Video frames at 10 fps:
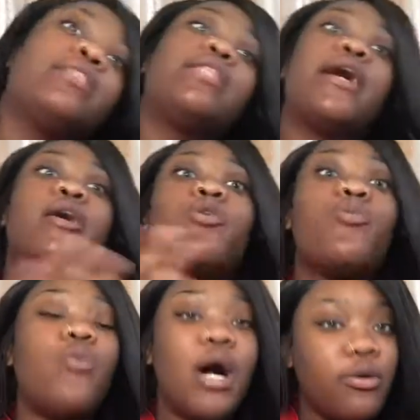Like,
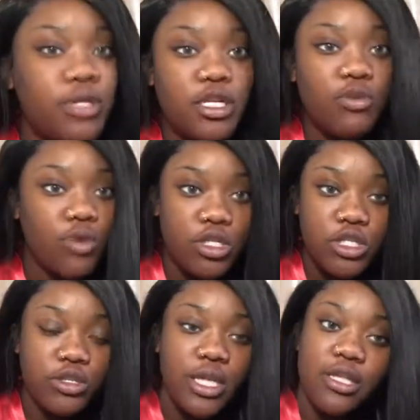why wouldn't you want
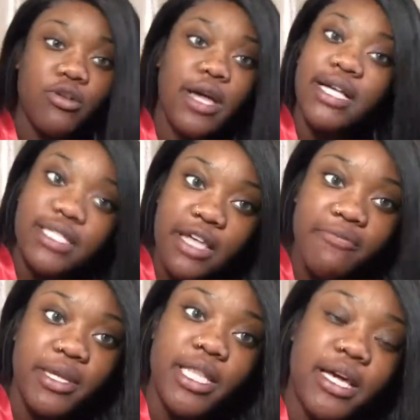to? Like, you guys
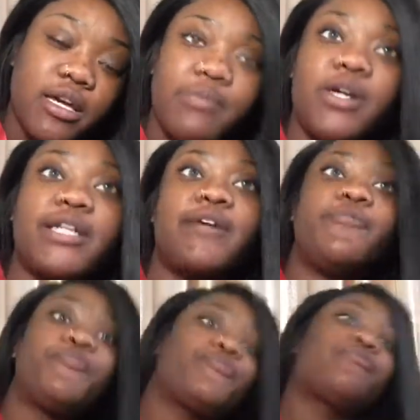love me. Like, come on
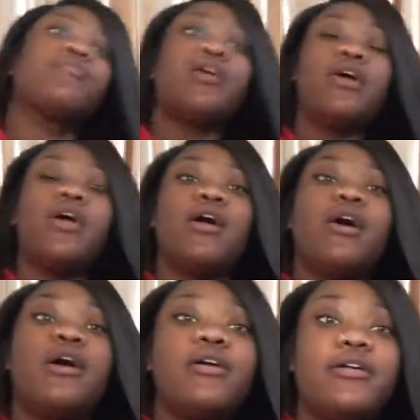
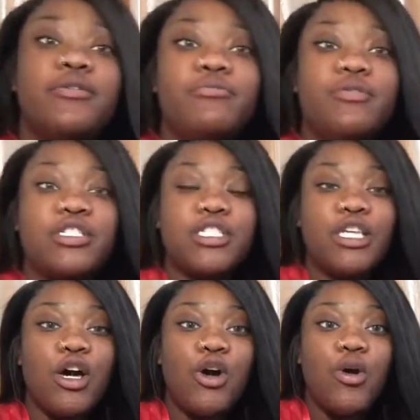now.
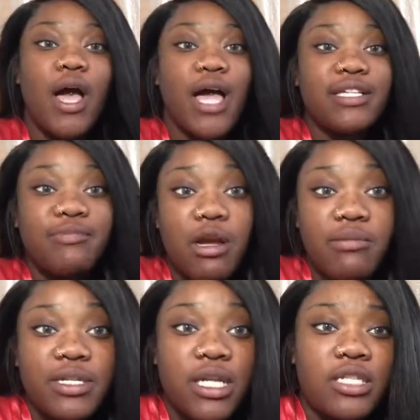So as
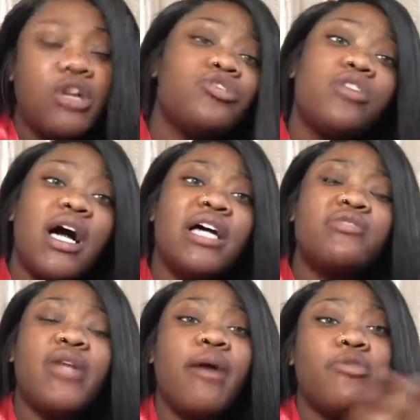promised, I told you
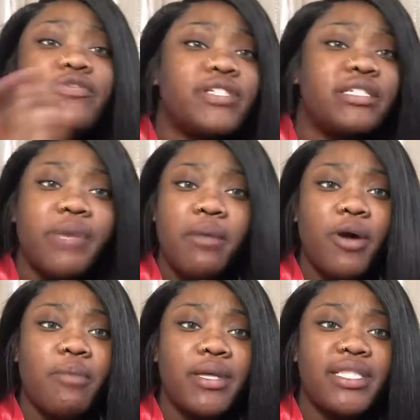guys when I moved into my
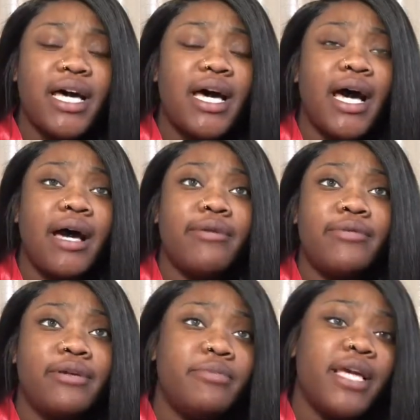apartment that I
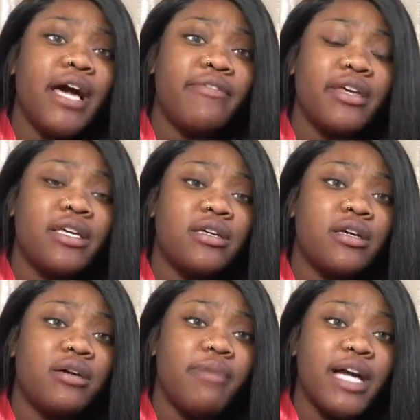would be
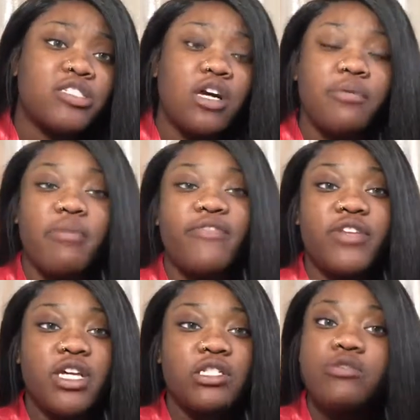having a backdrop and my
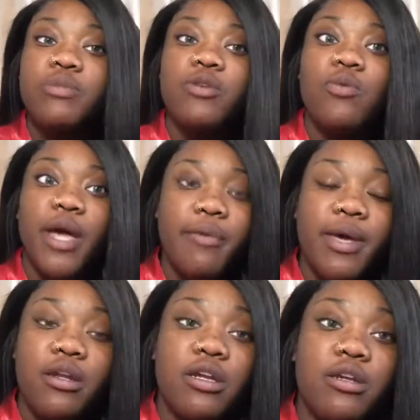videos will be way
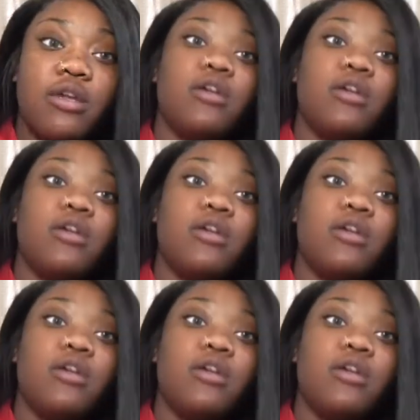better.